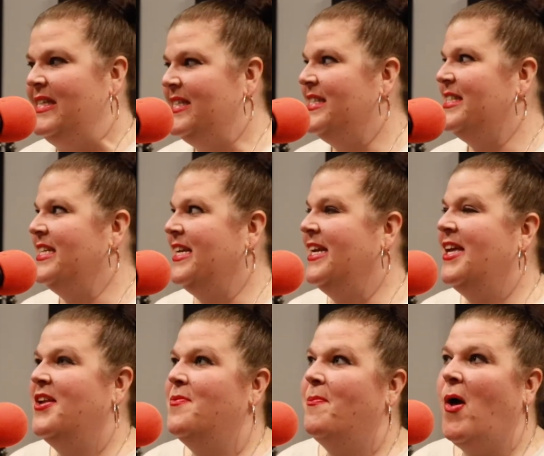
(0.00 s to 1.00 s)
See,
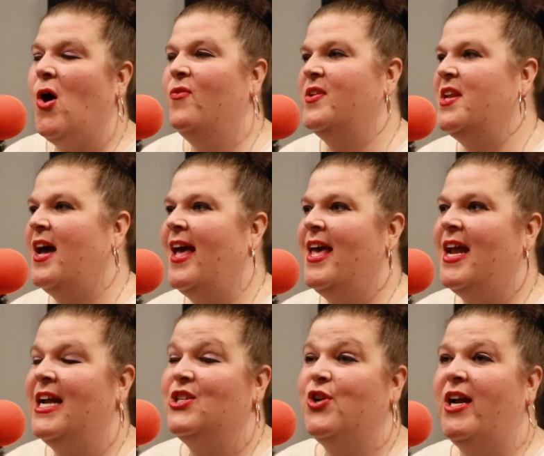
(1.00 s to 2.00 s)
and off a diet,
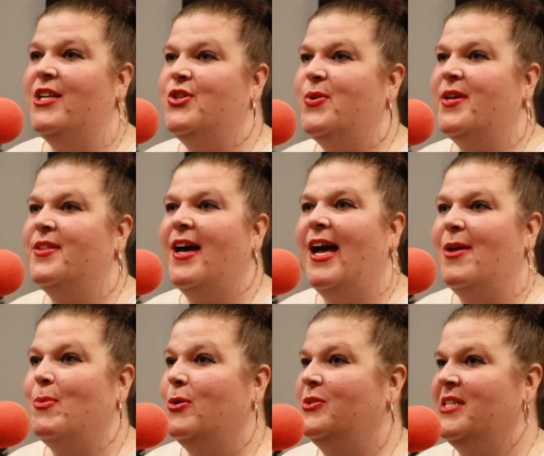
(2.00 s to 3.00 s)
I tried doing the high
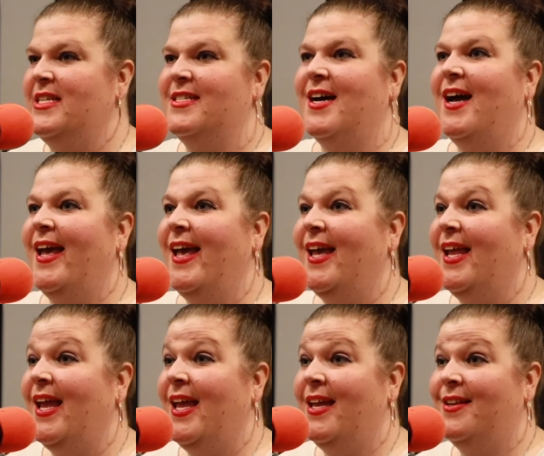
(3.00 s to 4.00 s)
protein diet,
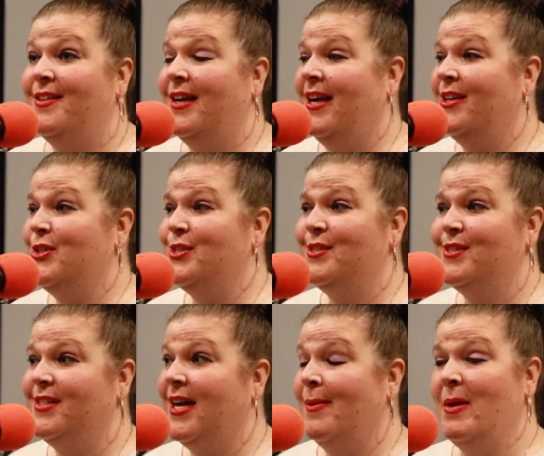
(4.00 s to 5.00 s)
and I
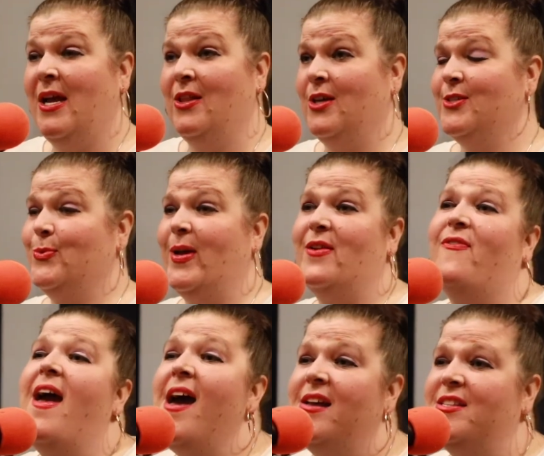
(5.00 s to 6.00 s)
lost weight
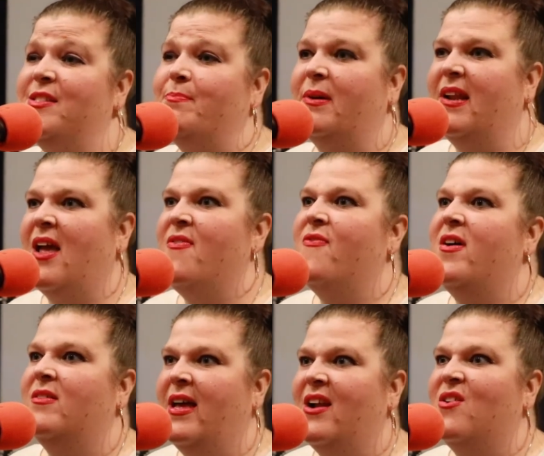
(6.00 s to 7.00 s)
fast, but I
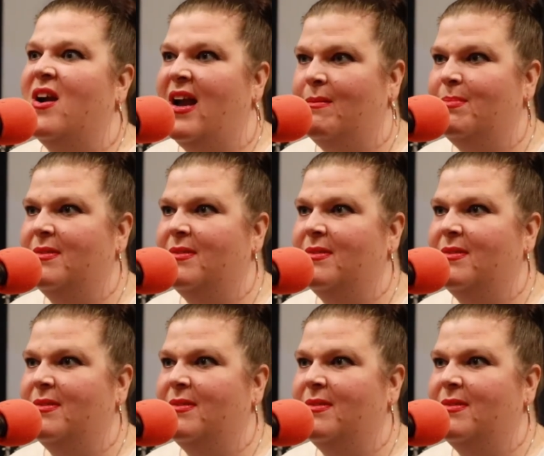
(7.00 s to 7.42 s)
felt like crap.